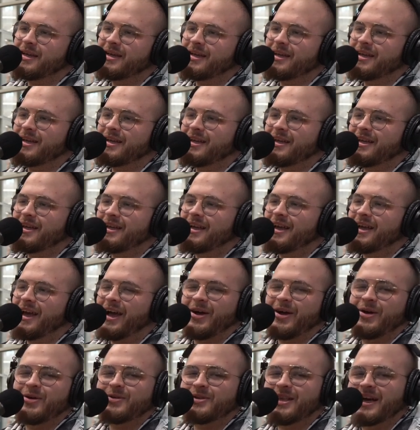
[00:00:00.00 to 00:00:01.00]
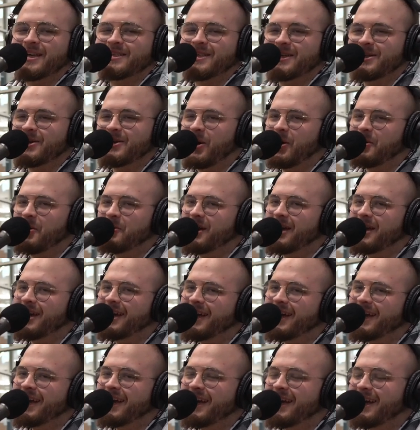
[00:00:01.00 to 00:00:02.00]
and who doesn't know
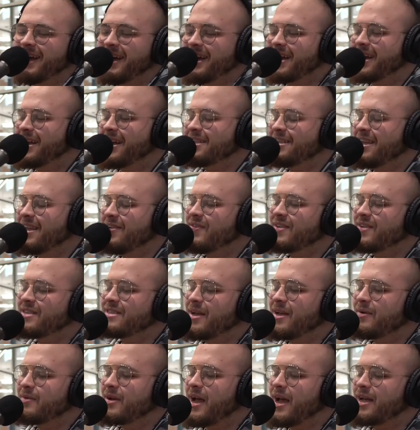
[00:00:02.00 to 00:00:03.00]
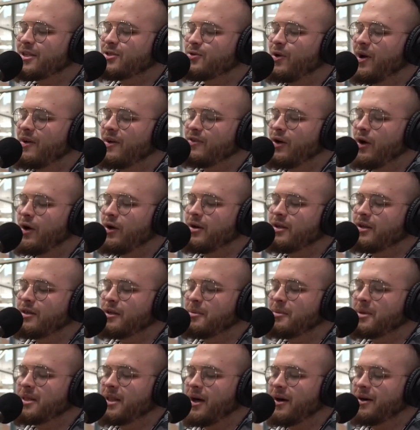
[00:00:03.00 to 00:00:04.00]
me. Because even some guys who I've known a
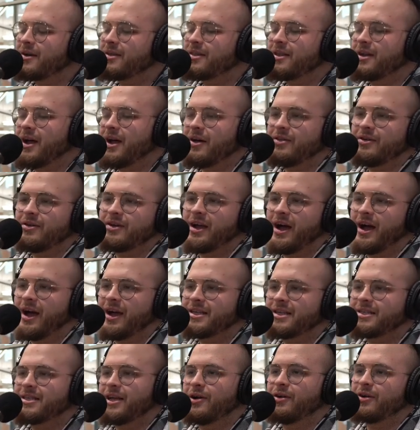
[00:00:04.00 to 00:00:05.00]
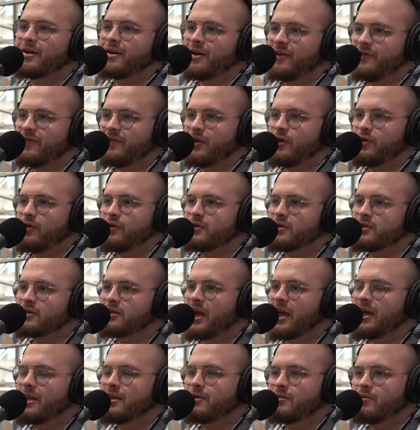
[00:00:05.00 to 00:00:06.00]
little bit longer than other guys, they were
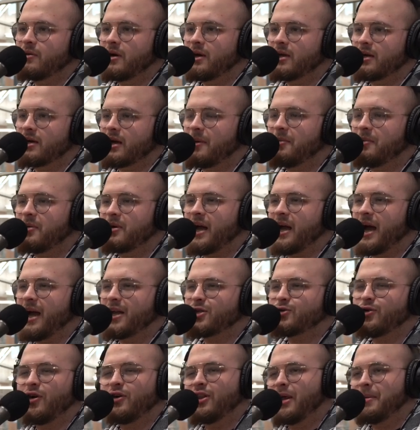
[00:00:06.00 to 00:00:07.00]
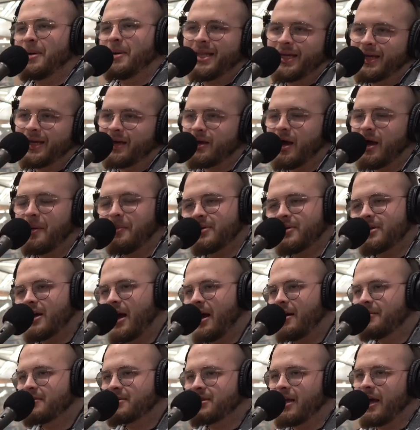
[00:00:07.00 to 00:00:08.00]
confused. And a couple guys who I only met like a couple
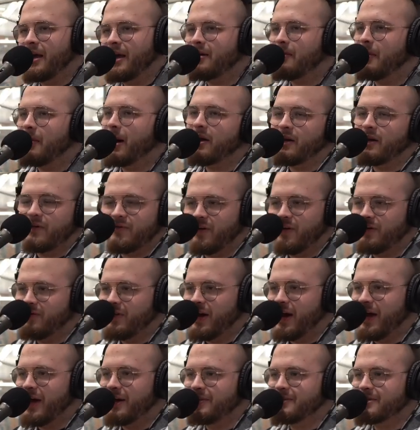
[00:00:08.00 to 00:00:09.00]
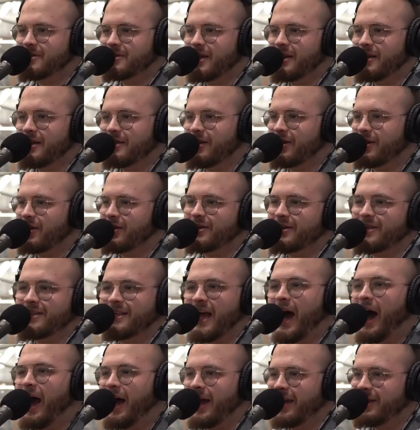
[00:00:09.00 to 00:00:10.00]
times, like Madafa vibes, they're
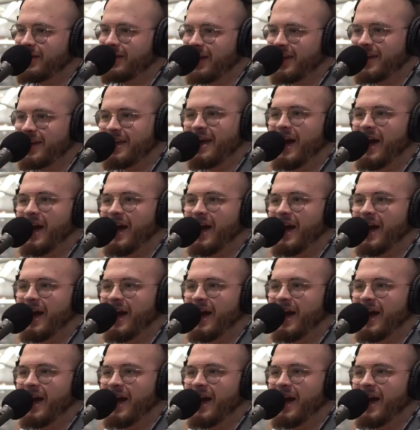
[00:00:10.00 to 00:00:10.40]
dying. Like,